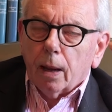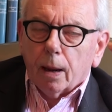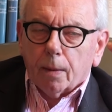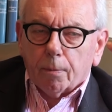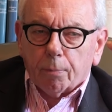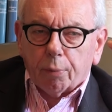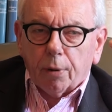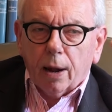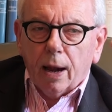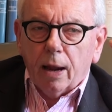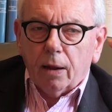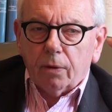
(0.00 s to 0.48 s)

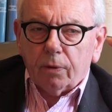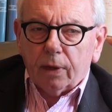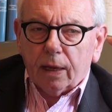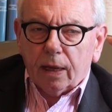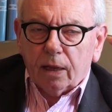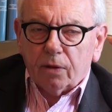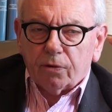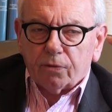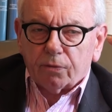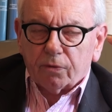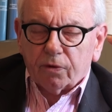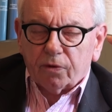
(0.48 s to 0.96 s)
Brown
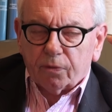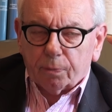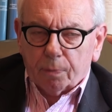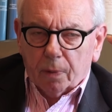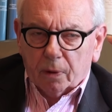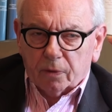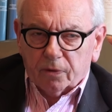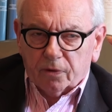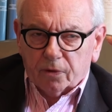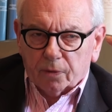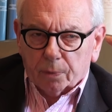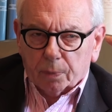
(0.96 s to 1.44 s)
is
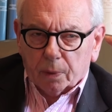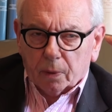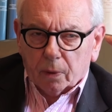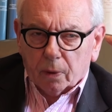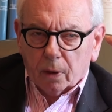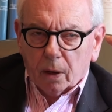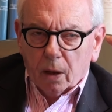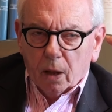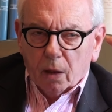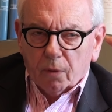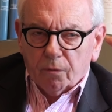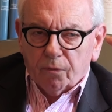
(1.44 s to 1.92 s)

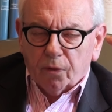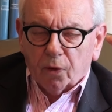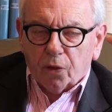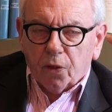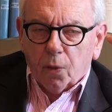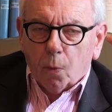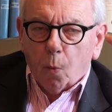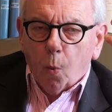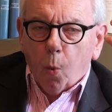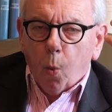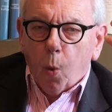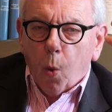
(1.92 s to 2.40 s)
responsible for
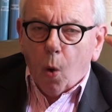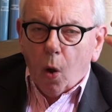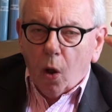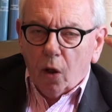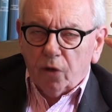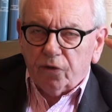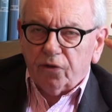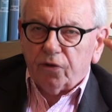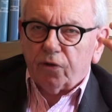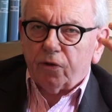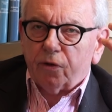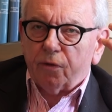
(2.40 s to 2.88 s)
the
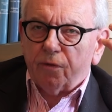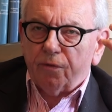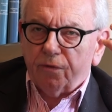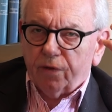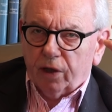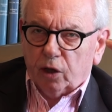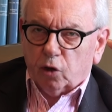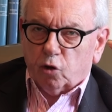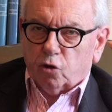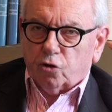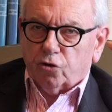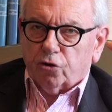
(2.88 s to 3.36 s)
worst
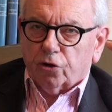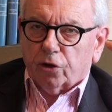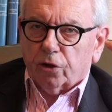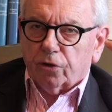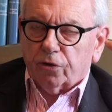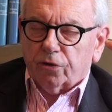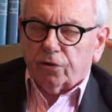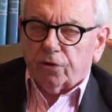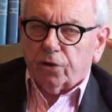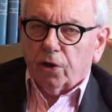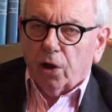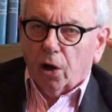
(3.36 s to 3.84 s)

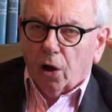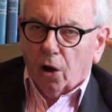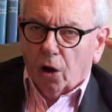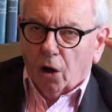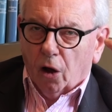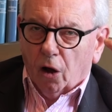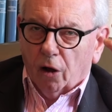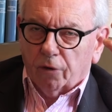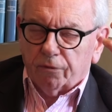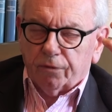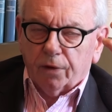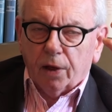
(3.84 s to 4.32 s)
features
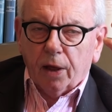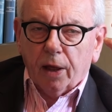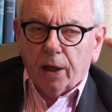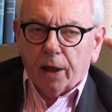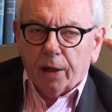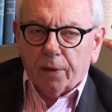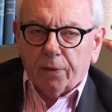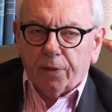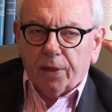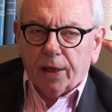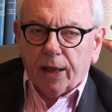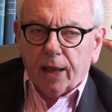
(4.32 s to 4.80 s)
of
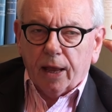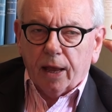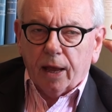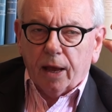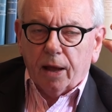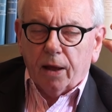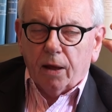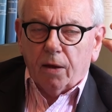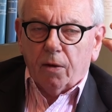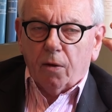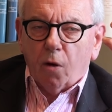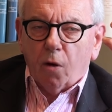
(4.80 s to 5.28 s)
the
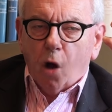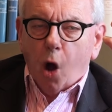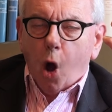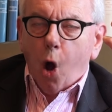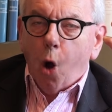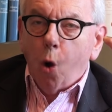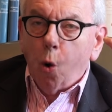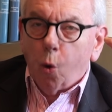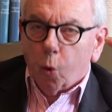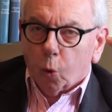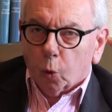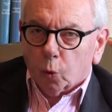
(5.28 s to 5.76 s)

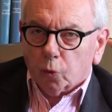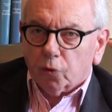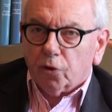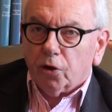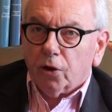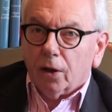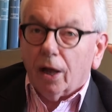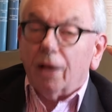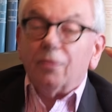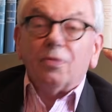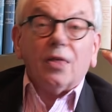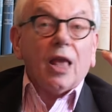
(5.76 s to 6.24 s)

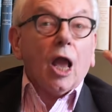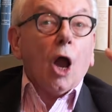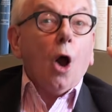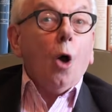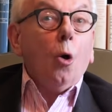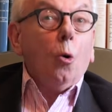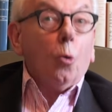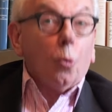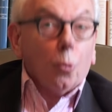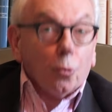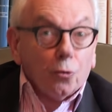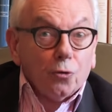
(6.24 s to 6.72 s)
old
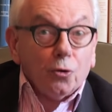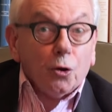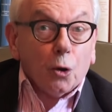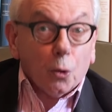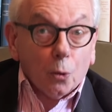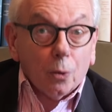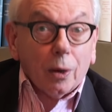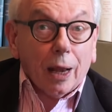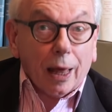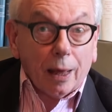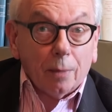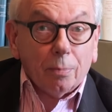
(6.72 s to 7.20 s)

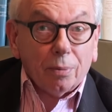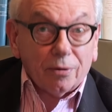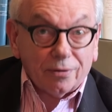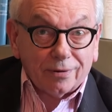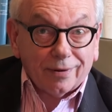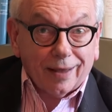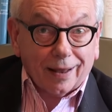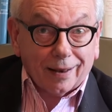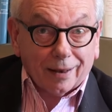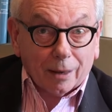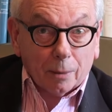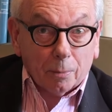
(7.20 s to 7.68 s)
New Labour
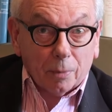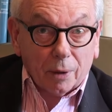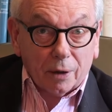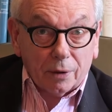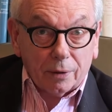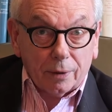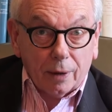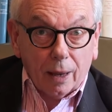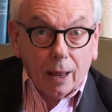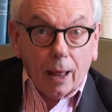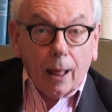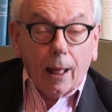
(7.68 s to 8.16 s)

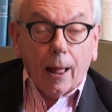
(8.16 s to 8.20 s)
settlement.